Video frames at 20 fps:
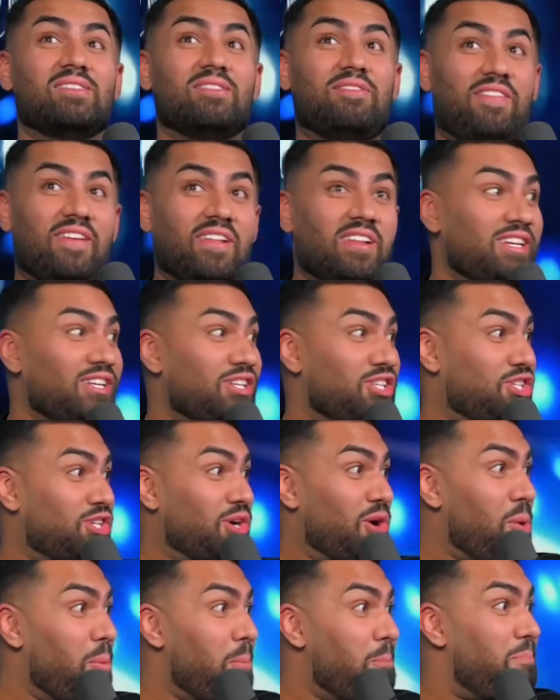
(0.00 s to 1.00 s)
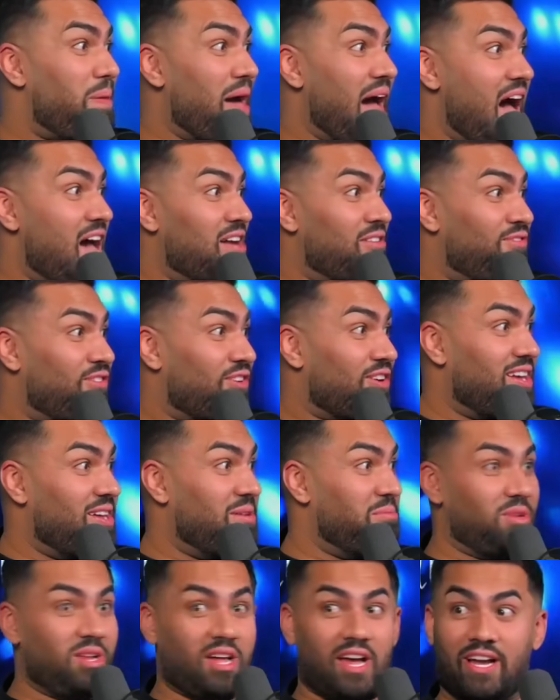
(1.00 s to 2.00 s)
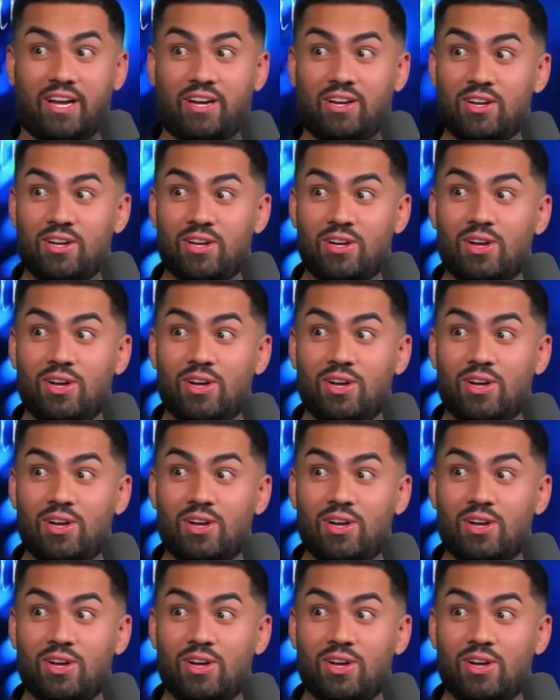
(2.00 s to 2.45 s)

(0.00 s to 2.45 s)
feeling so bad for him, like,